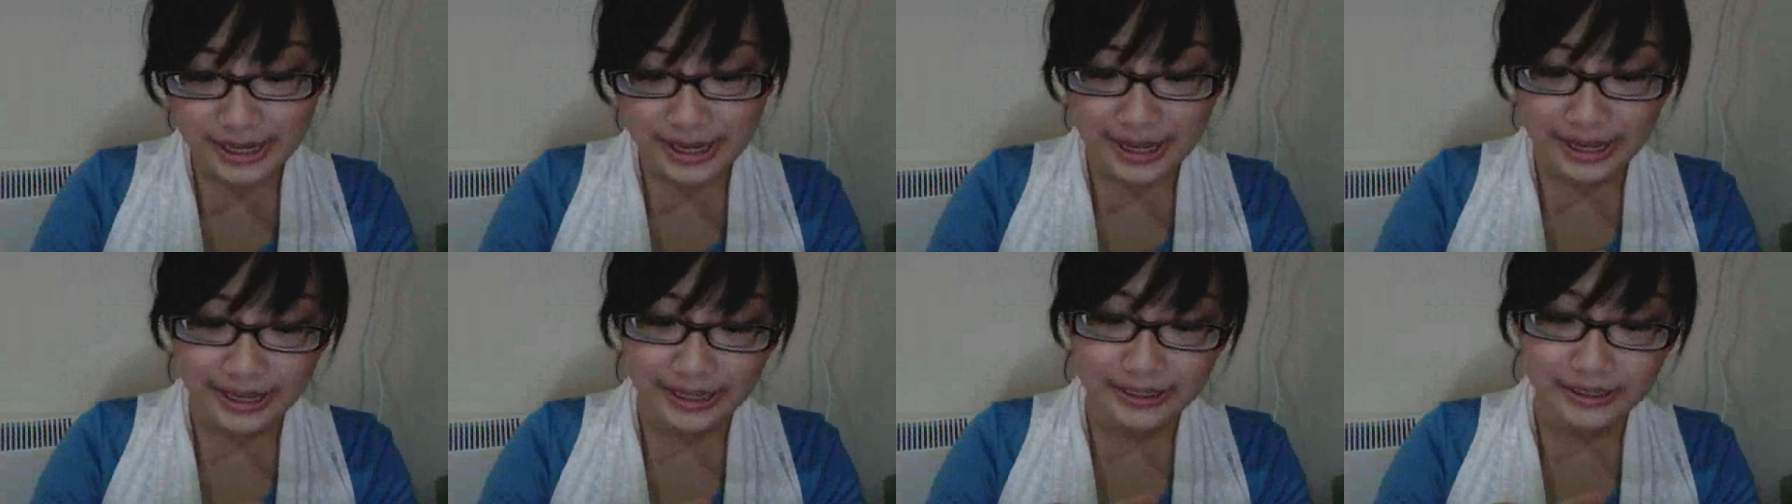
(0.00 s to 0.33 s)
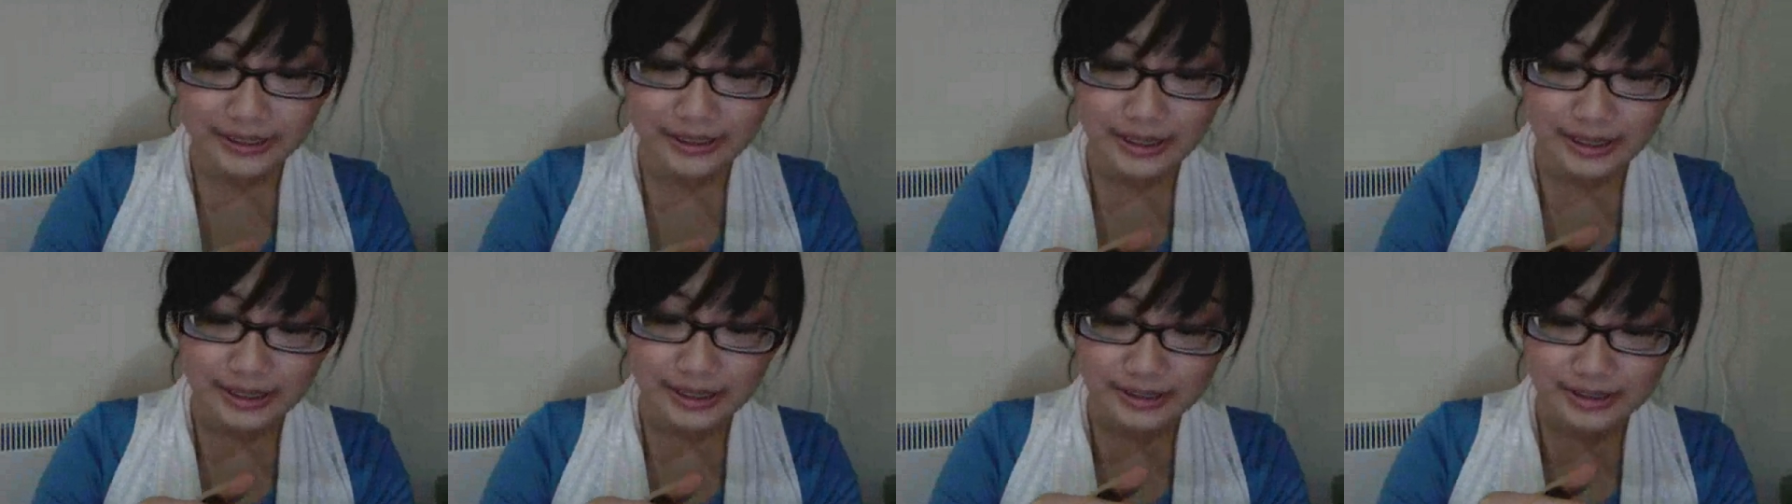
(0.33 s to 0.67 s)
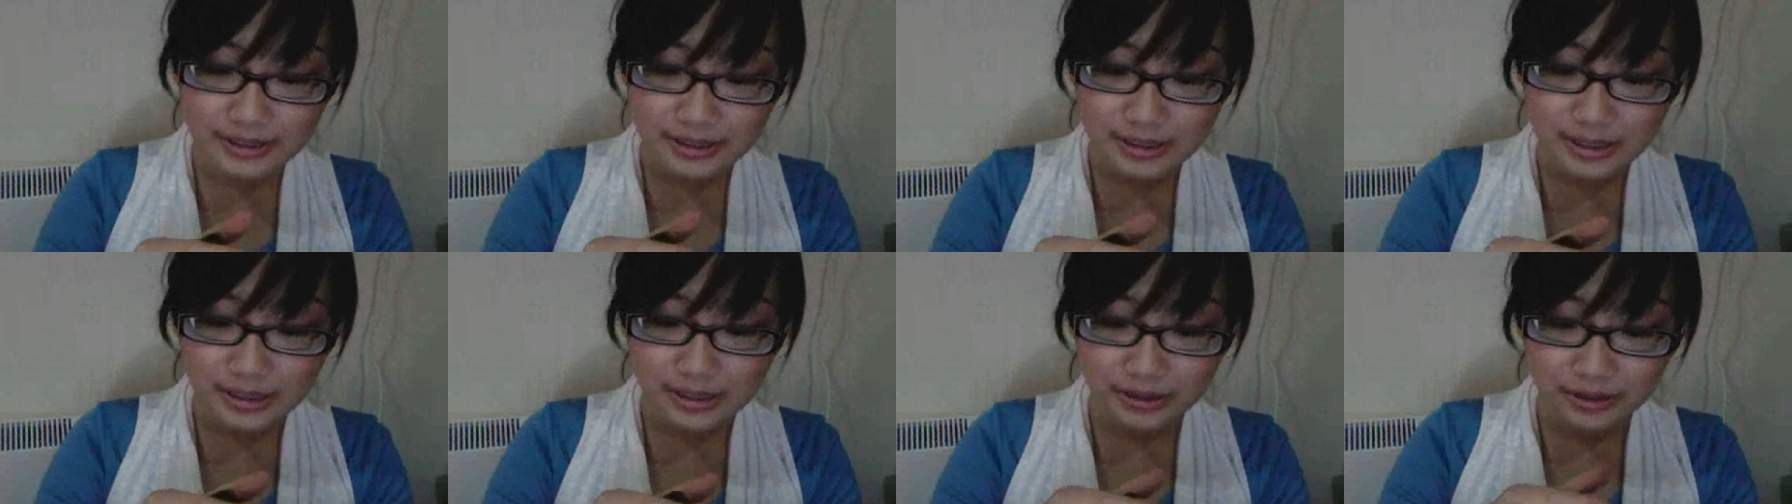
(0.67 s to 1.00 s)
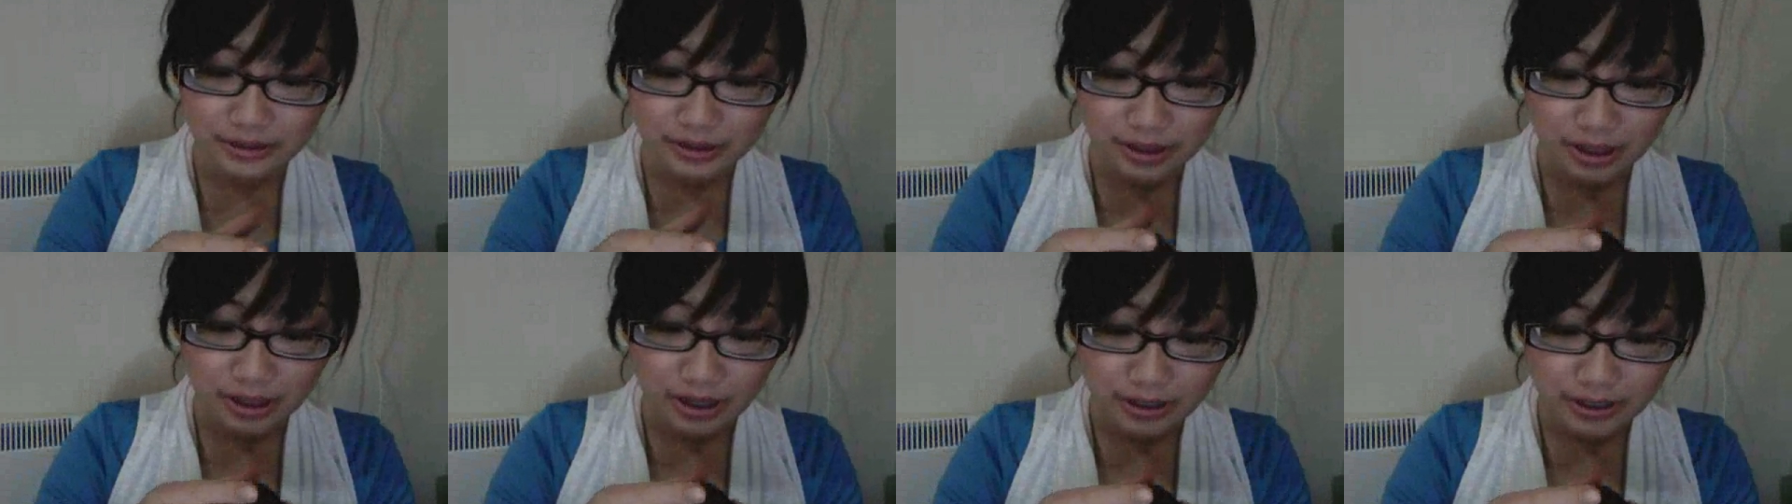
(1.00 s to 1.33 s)
and it's the
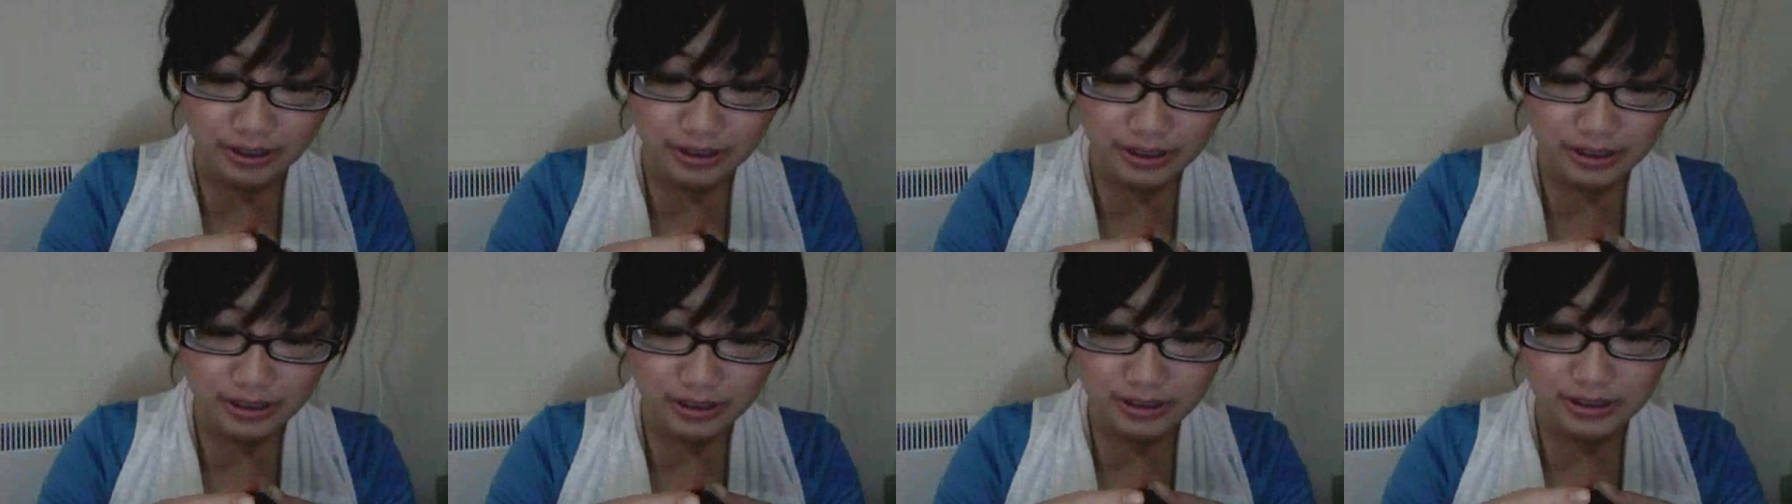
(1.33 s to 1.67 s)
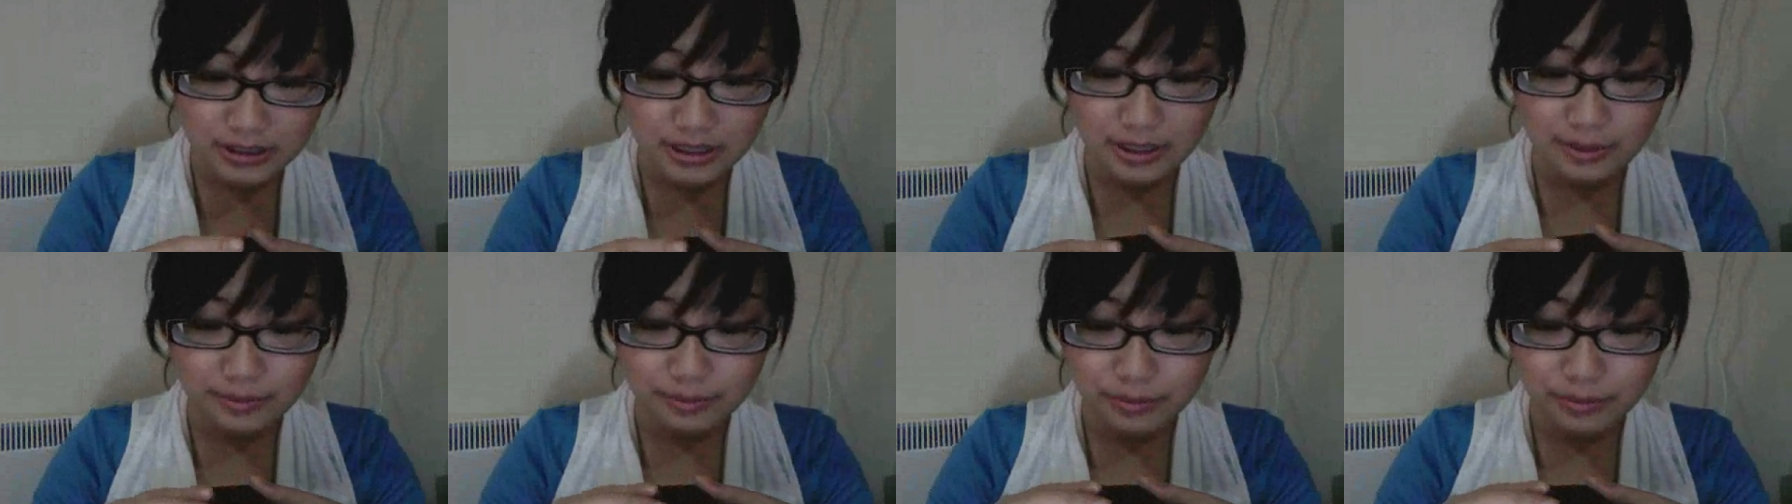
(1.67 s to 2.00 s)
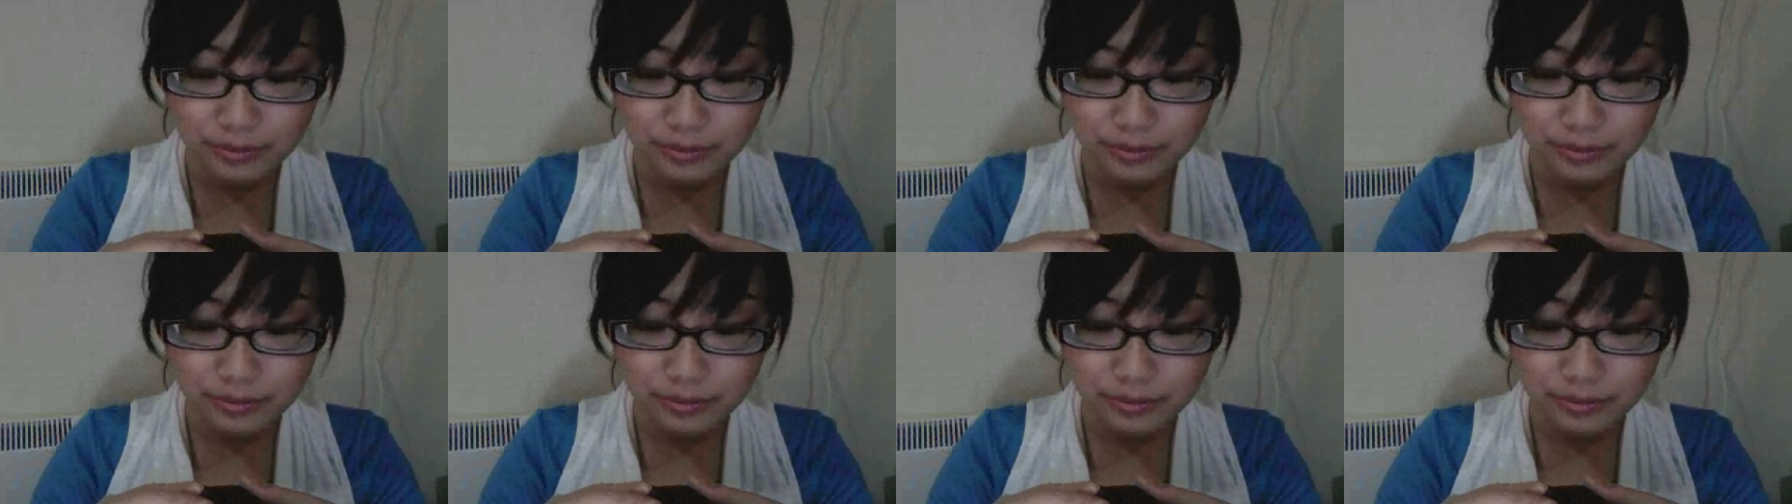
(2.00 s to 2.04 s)
NARS Deep